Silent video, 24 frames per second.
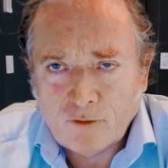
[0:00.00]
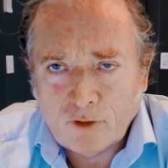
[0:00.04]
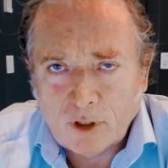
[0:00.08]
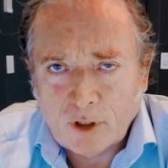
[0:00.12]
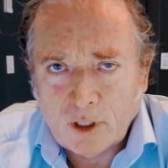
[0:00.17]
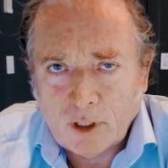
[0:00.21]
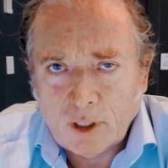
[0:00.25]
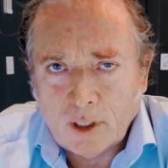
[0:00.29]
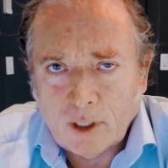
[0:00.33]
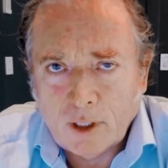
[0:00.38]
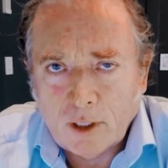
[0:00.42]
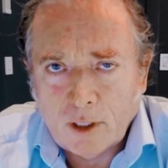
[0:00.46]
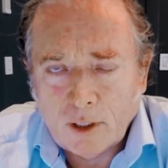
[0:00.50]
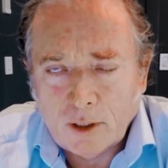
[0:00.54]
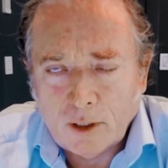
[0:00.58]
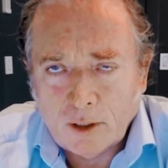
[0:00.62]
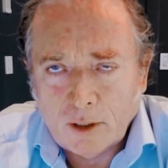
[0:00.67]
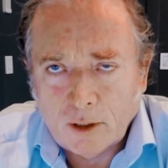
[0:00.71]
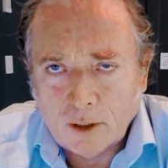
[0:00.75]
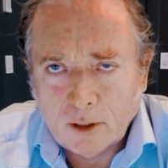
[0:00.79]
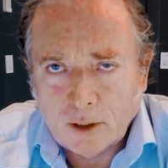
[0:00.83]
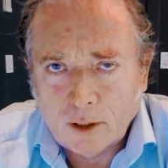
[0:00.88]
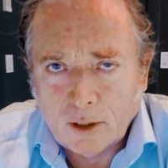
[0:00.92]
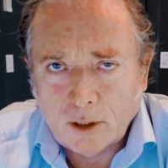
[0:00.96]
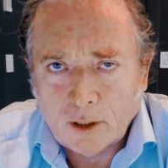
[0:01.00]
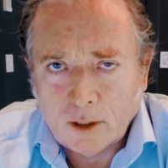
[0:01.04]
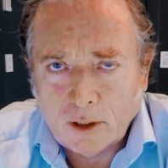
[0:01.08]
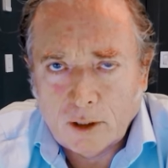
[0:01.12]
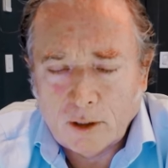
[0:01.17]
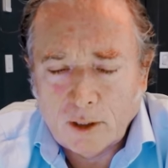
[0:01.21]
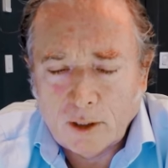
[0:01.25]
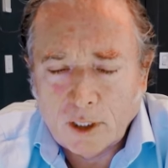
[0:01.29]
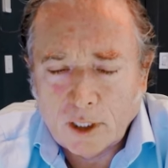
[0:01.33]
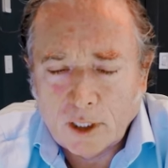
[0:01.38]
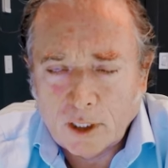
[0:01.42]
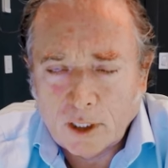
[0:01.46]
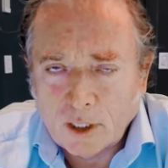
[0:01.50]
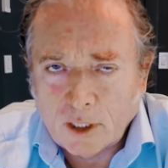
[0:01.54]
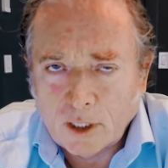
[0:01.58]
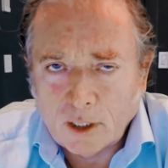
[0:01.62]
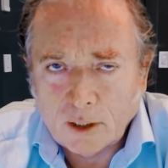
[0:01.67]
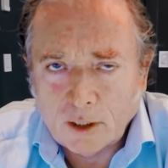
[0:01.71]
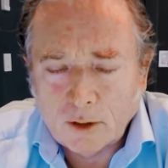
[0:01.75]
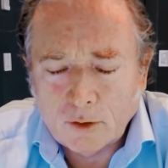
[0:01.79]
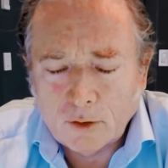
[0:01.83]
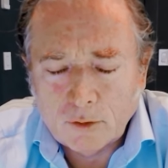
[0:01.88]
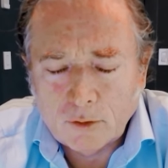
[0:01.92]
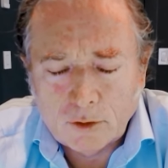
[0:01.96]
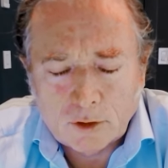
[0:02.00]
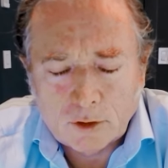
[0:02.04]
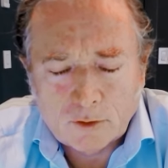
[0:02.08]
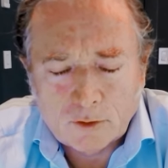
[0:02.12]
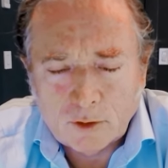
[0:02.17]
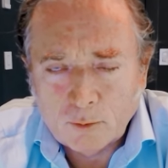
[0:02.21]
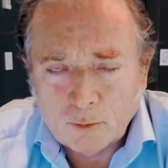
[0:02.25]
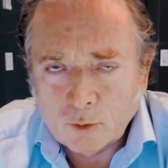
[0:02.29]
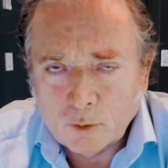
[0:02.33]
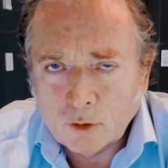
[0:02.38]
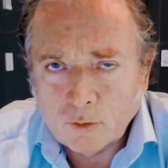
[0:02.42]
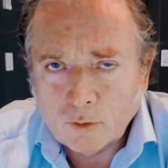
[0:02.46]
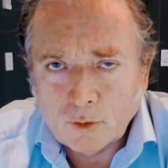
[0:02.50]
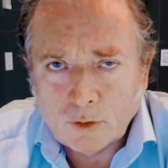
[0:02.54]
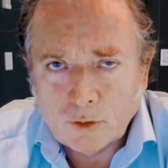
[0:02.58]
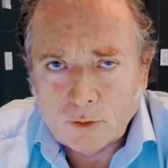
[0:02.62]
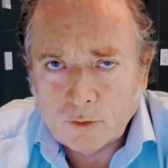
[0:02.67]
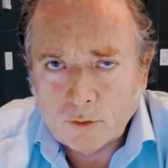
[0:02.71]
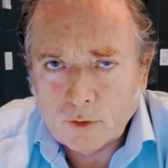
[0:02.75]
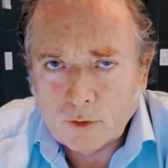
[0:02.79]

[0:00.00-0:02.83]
I couldn't agree more with you.